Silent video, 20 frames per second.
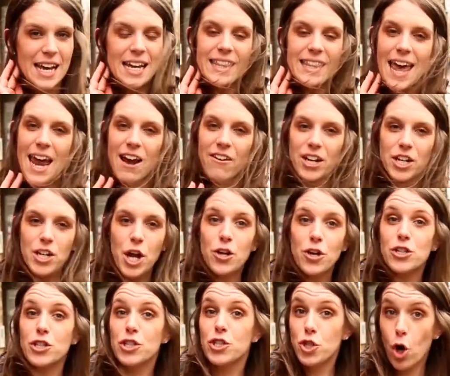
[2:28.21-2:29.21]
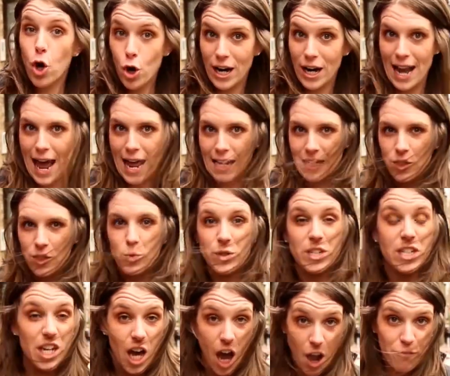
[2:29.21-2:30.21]
the area known as Doggerland was
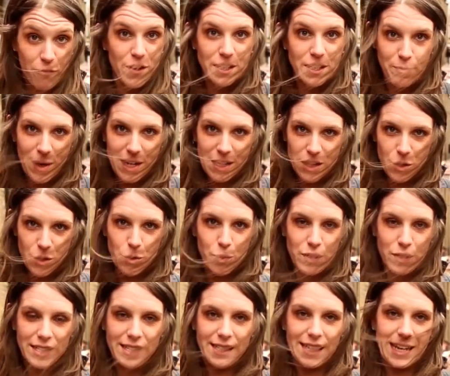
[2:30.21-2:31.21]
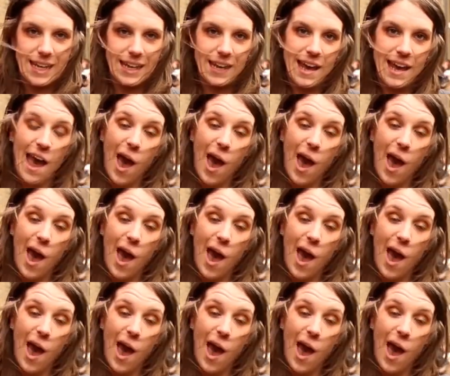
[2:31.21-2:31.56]
covered by the North Sea,